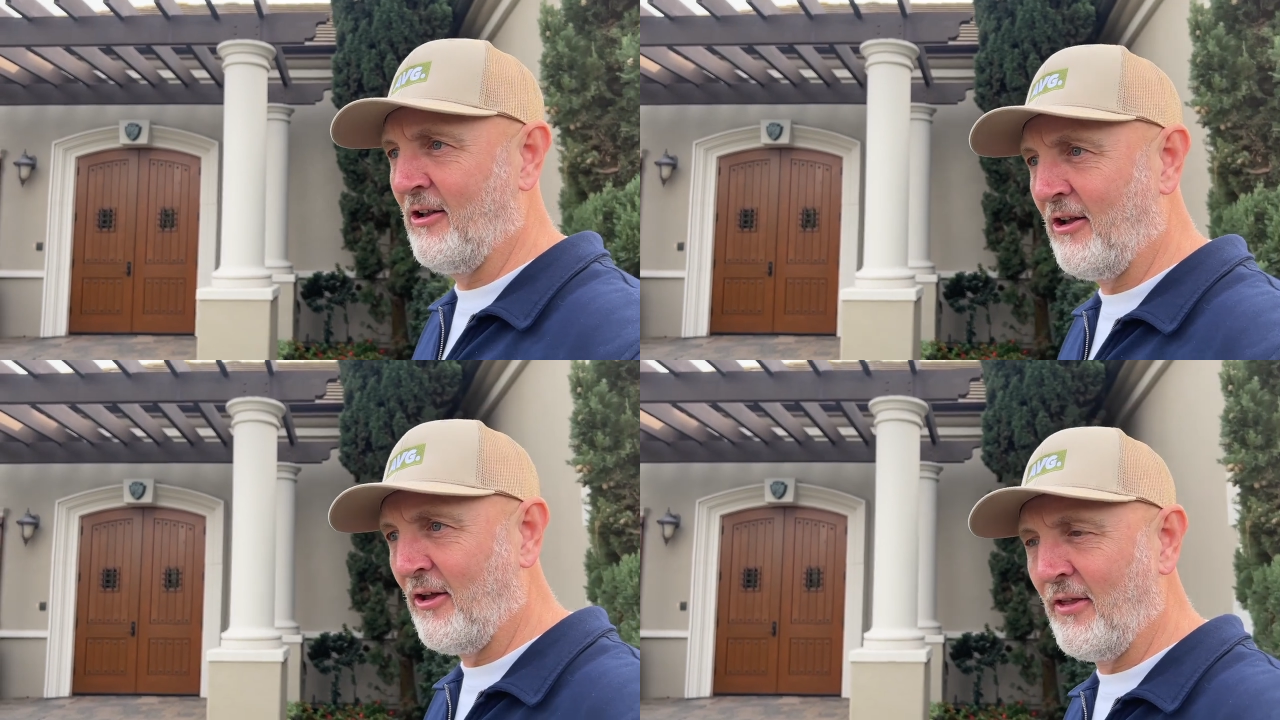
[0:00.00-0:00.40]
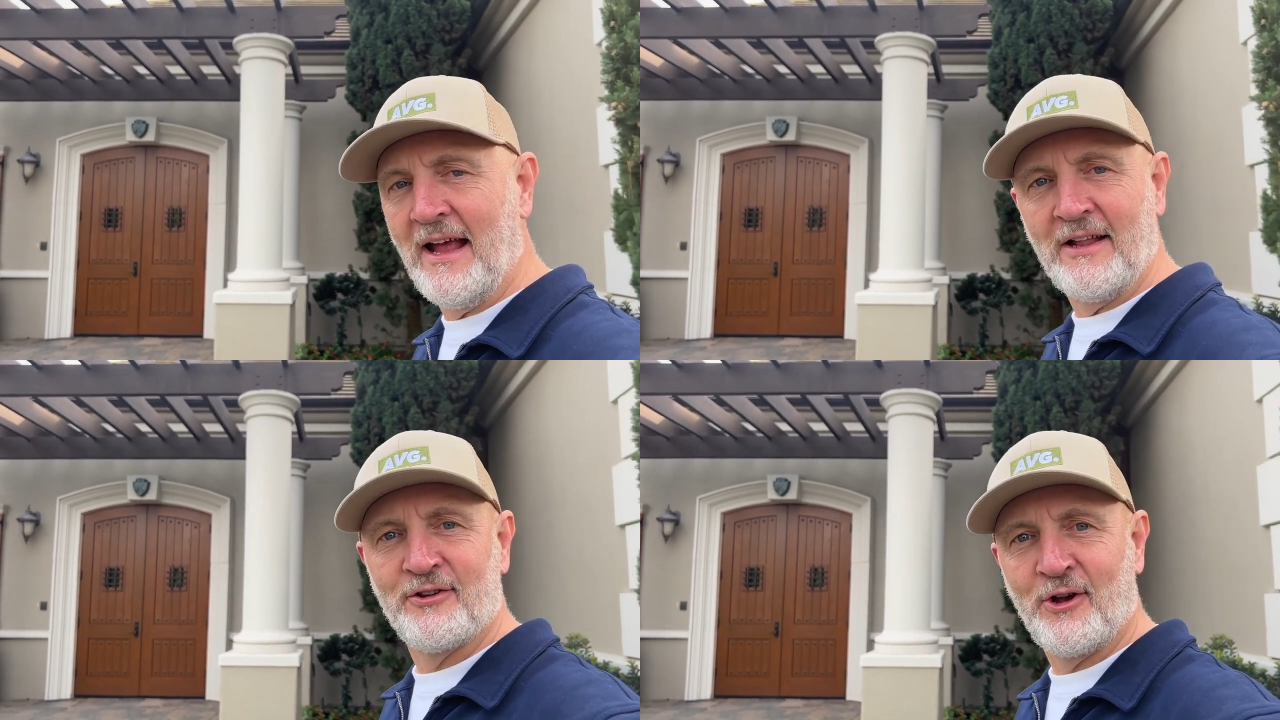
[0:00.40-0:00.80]
lot of
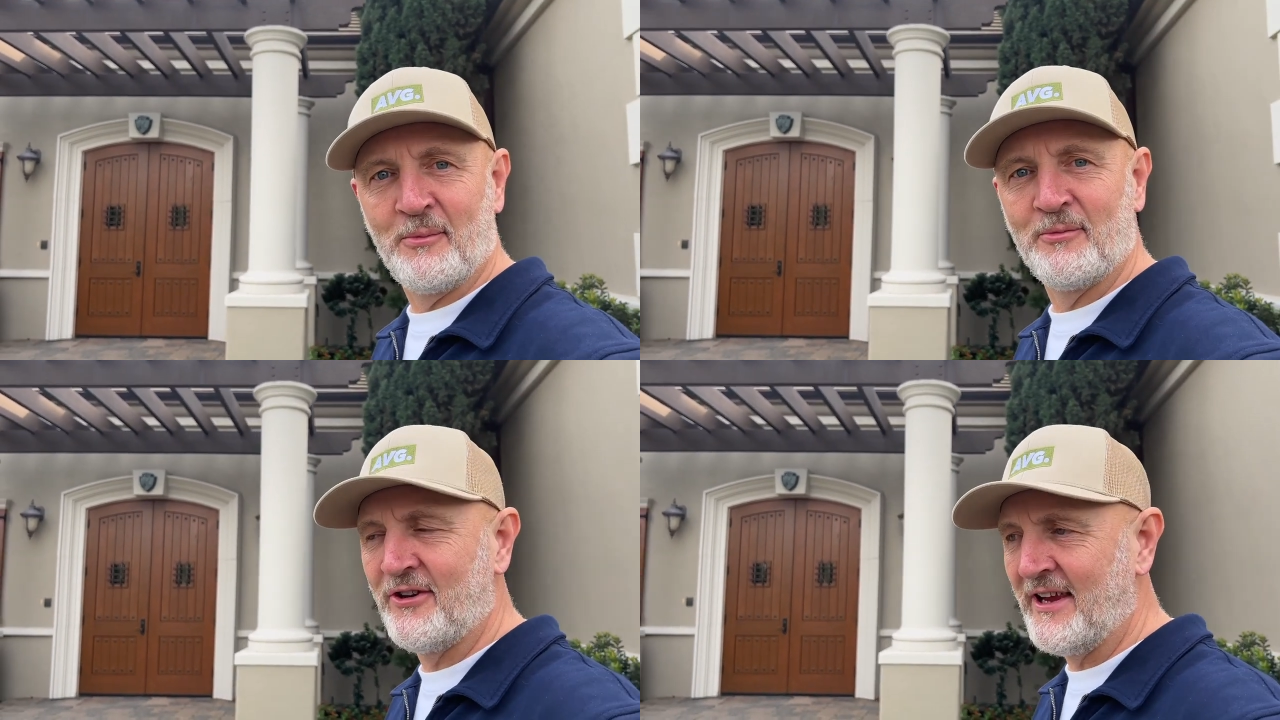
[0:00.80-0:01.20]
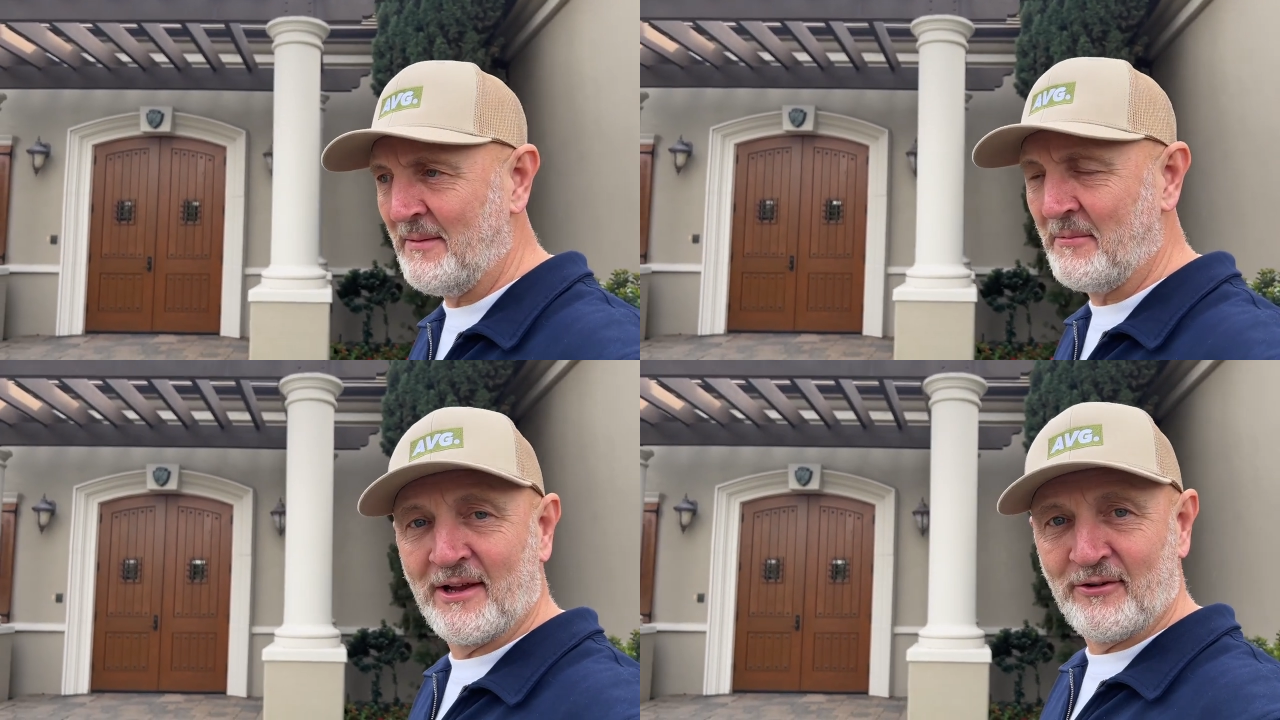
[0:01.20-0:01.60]
their top
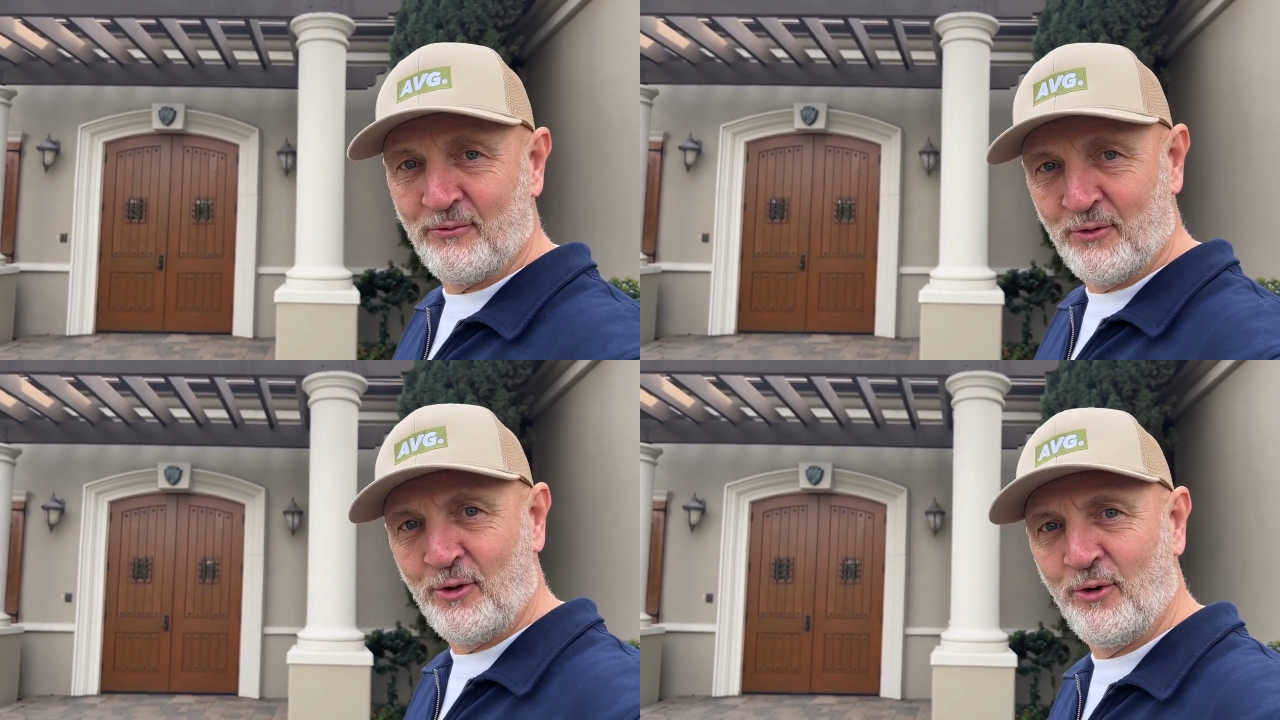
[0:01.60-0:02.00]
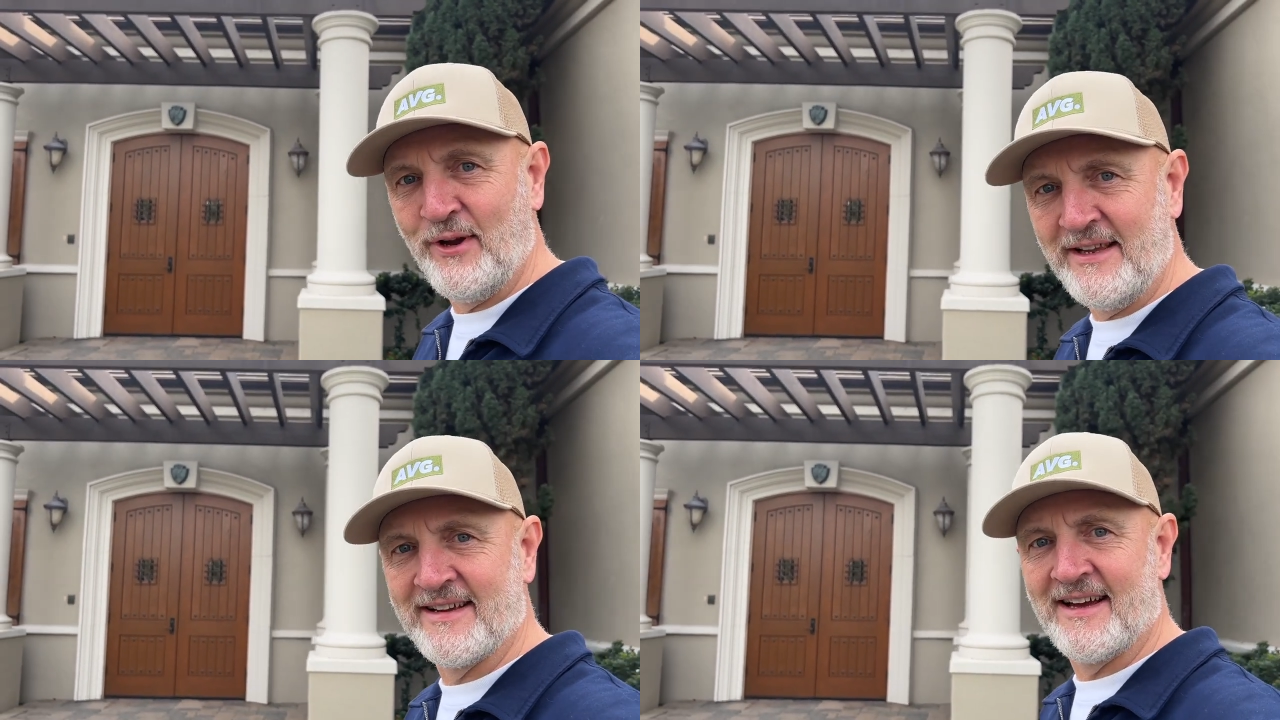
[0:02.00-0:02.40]
team, the likes of
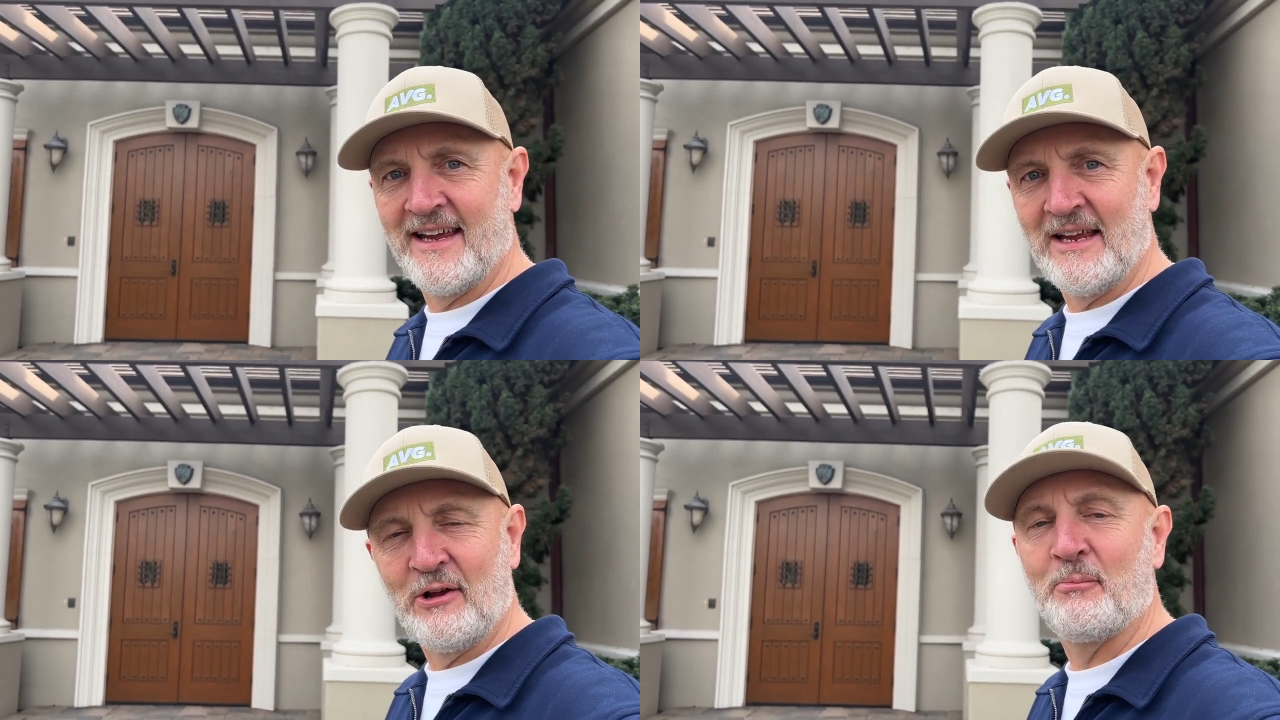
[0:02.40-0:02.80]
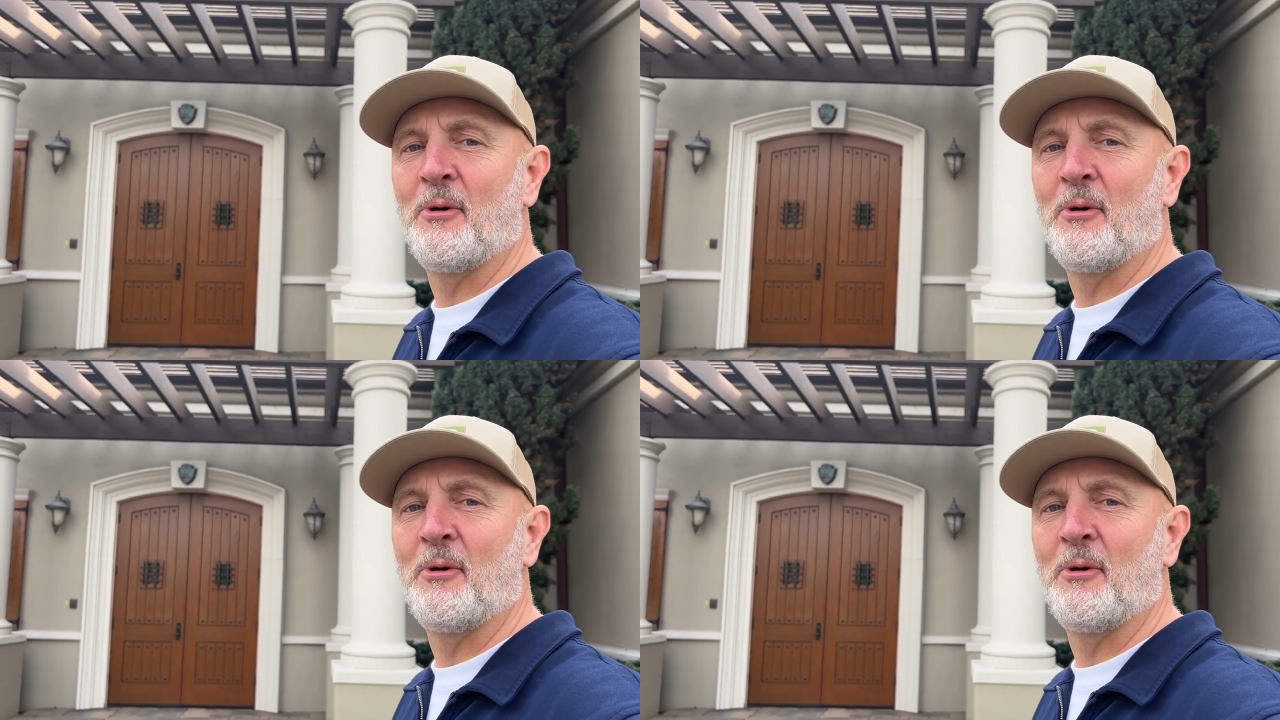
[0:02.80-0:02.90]
Rory, Tiger,